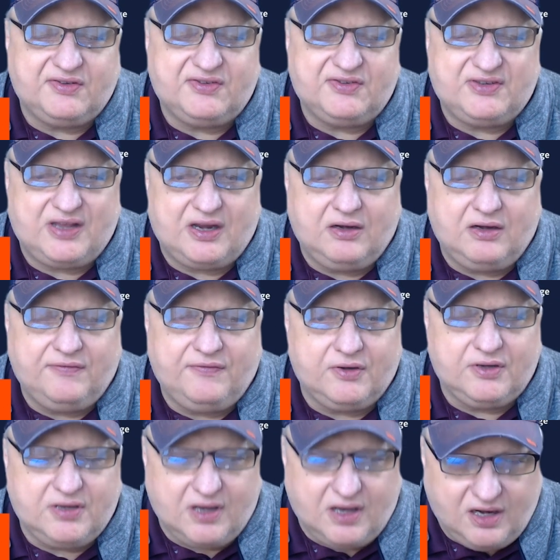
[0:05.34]
Center for
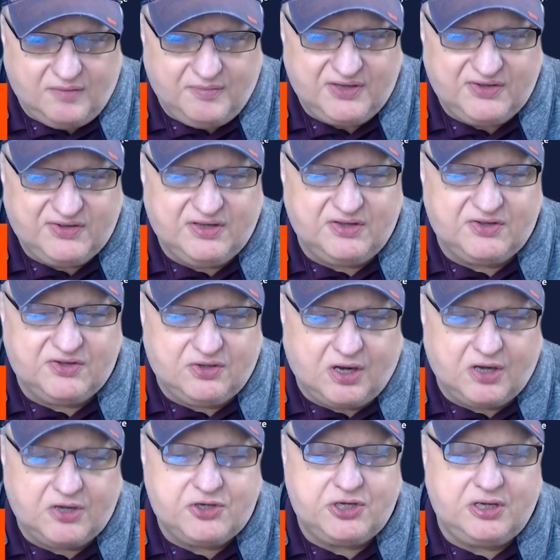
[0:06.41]
Autonomous
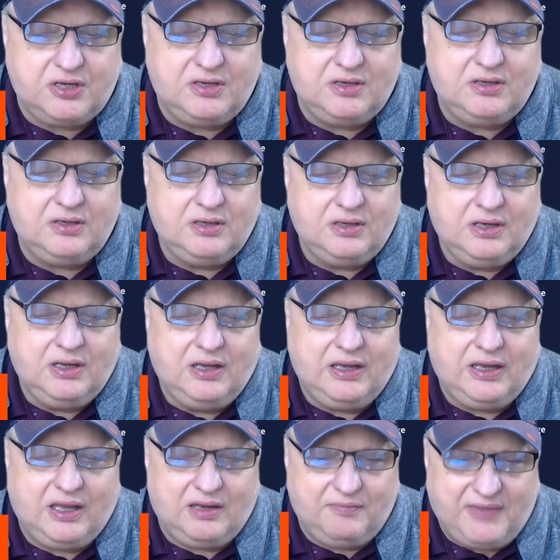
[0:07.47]
Construction
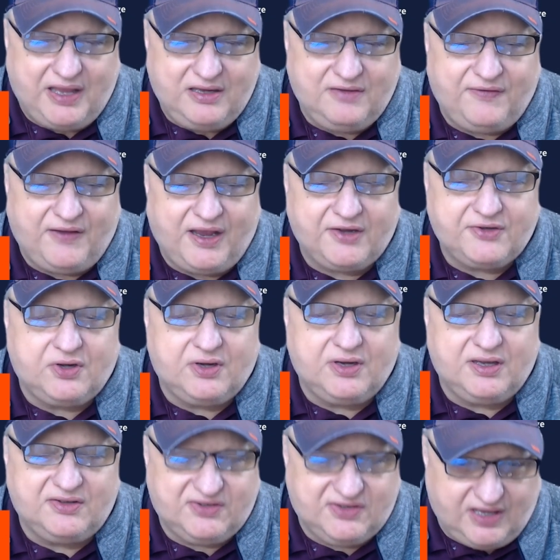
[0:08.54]
and
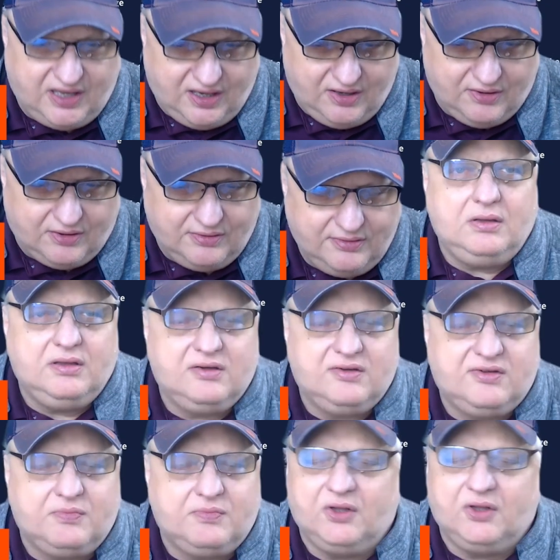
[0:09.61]
Manufacturing at Scale.
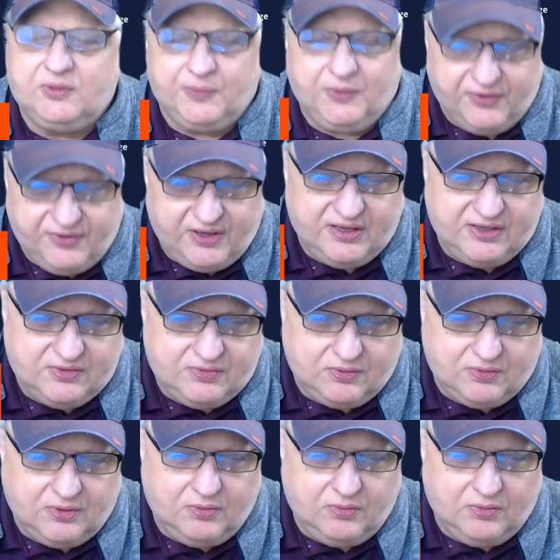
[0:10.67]
There's multiple things
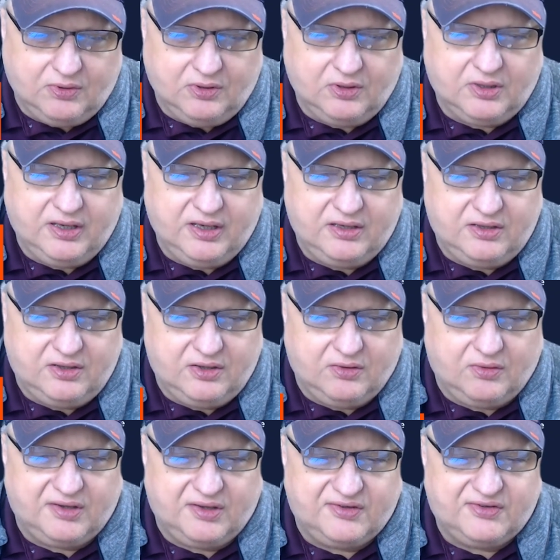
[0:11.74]
we're looking at
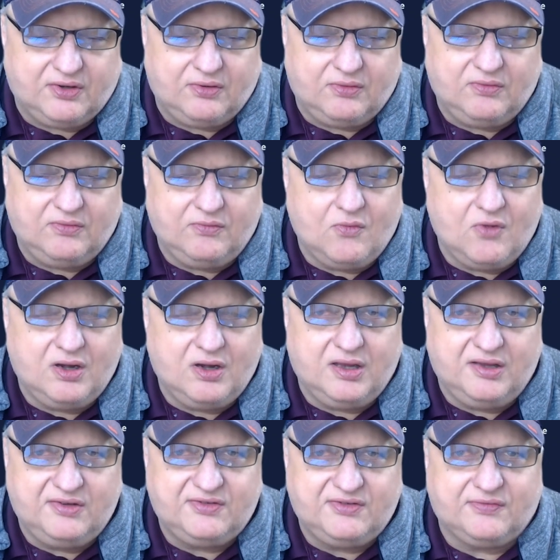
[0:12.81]
doing. So one
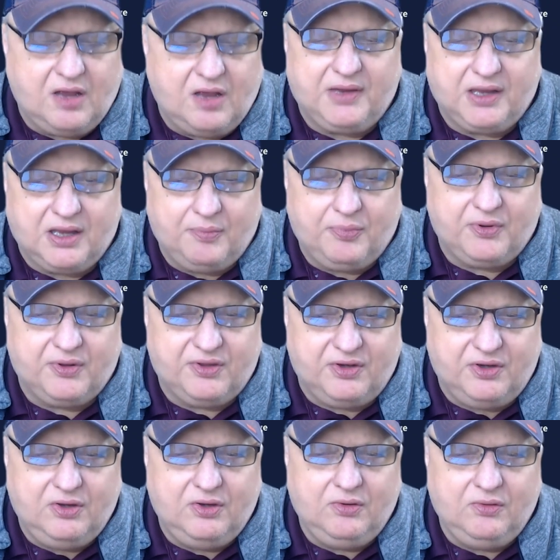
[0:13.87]
is coming up with
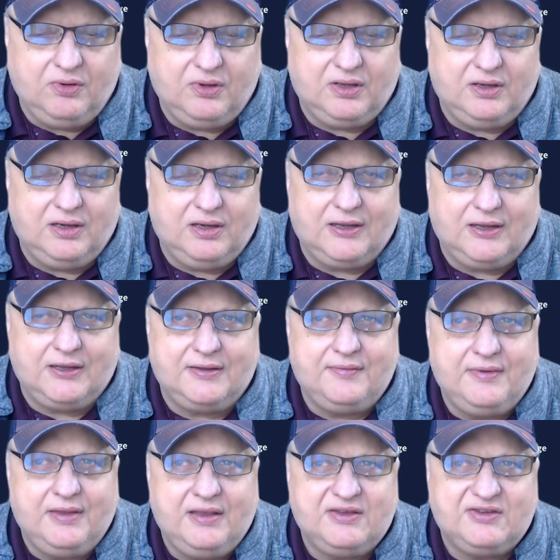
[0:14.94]
new and
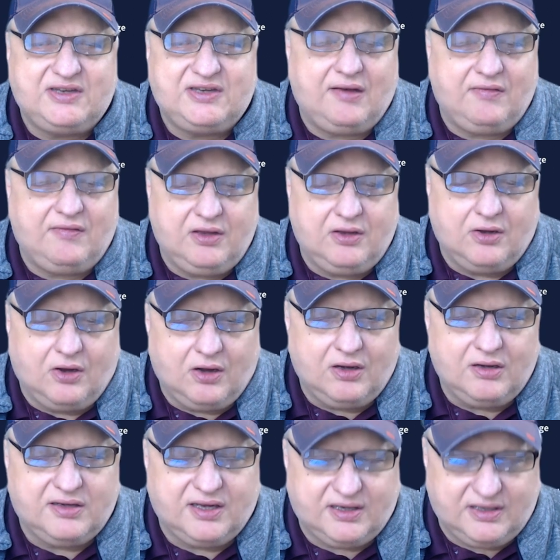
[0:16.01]

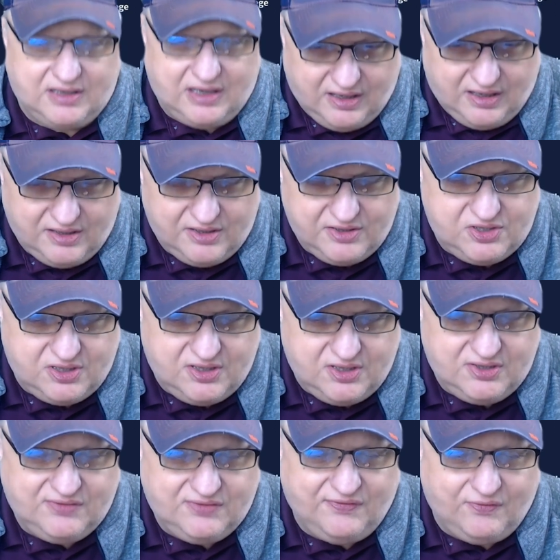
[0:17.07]
state-of-the-art
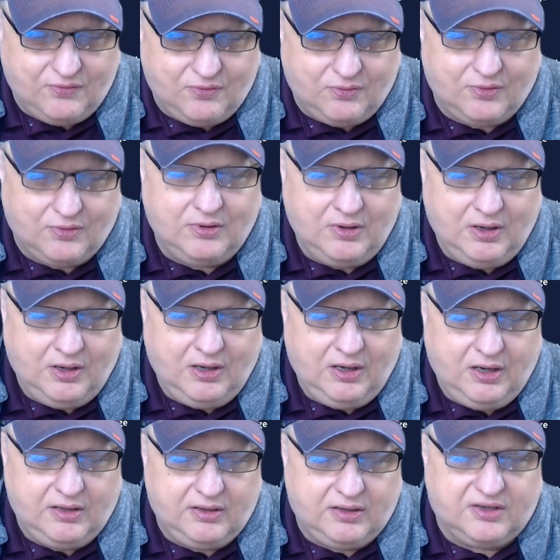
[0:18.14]
technologies for
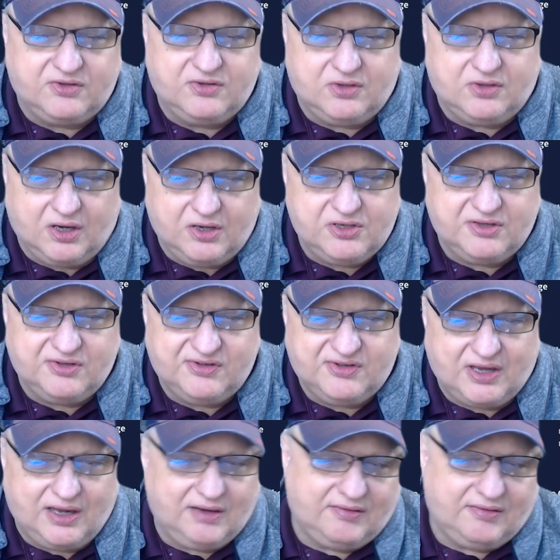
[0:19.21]
the construction
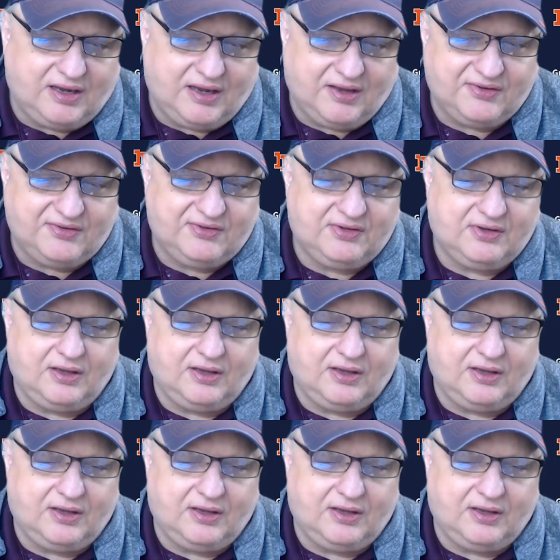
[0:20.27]
side of the house,